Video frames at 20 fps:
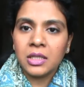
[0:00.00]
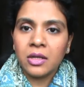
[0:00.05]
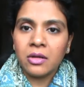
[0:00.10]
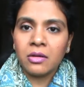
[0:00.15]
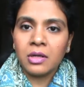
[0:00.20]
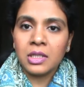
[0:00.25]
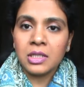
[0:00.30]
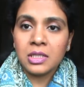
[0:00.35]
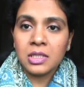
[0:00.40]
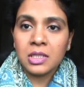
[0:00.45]
their
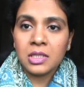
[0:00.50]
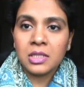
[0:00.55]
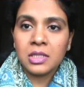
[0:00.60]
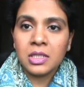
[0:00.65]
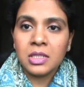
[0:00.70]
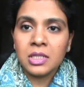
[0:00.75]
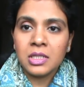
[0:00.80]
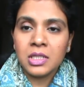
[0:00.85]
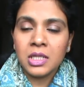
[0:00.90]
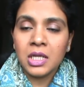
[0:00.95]

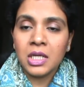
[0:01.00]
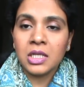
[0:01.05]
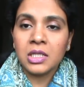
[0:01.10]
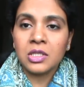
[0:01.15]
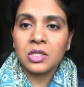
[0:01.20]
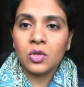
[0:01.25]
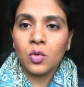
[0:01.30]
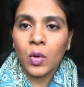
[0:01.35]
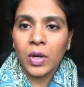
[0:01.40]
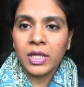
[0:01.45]
consistency
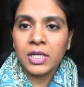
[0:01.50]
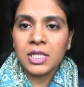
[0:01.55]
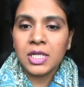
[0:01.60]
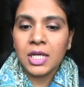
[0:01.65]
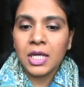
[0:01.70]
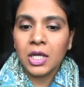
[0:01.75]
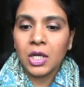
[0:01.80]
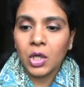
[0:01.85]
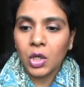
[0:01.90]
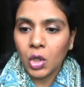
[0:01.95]
is
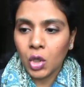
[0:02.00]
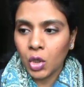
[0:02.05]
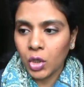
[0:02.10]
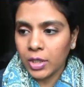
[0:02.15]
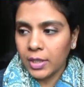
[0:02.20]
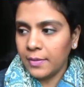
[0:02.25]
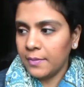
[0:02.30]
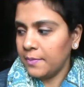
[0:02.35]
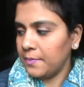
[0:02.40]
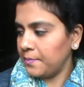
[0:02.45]
quite
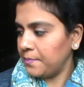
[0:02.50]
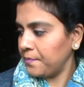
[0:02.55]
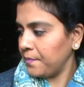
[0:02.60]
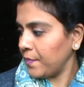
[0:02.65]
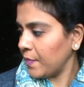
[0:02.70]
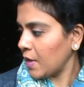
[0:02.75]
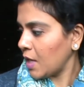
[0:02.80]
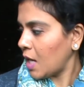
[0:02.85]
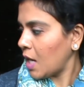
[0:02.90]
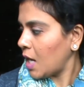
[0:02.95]
good
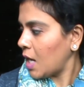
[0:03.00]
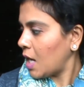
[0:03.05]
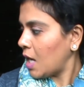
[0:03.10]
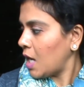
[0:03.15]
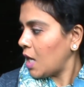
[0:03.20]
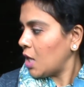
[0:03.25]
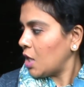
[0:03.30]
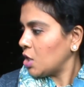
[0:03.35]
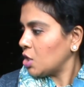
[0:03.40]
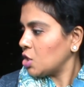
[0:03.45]

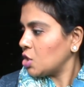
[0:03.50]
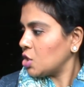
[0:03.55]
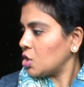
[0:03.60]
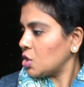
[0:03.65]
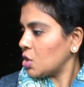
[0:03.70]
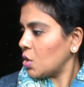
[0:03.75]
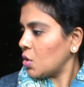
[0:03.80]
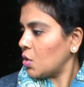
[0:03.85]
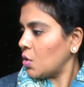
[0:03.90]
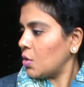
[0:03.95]

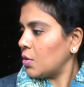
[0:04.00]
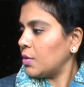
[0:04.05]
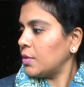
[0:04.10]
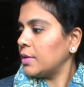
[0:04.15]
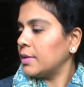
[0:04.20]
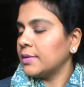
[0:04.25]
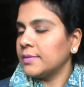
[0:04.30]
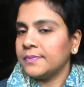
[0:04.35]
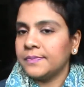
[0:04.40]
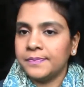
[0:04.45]
so
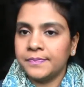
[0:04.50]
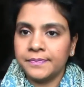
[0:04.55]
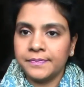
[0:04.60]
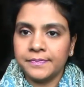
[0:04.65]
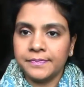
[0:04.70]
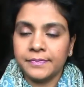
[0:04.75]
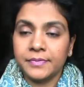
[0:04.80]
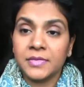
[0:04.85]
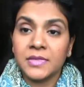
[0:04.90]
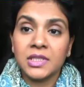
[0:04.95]

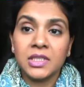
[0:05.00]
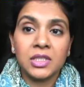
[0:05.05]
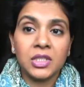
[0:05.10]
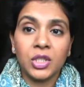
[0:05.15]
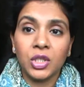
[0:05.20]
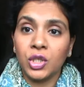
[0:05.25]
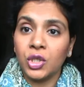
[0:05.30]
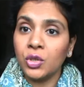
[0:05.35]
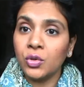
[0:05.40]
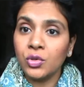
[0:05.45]
it's
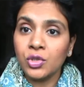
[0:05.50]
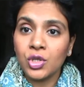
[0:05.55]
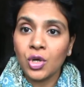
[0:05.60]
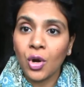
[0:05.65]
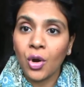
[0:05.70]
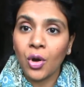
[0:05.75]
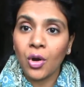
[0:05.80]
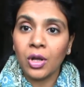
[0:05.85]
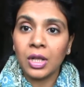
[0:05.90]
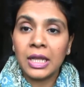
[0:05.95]
a huge
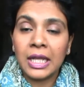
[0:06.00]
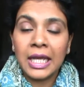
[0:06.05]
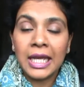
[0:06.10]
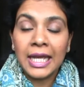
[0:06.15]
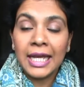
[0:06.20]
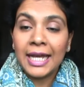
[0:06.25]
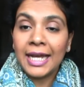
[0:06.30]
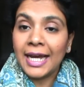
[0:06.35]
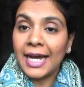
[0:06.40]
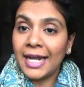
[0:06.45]
haul,
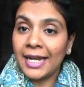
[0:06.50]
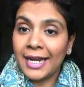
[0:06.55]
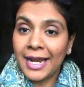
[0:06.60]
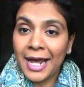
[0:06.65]
a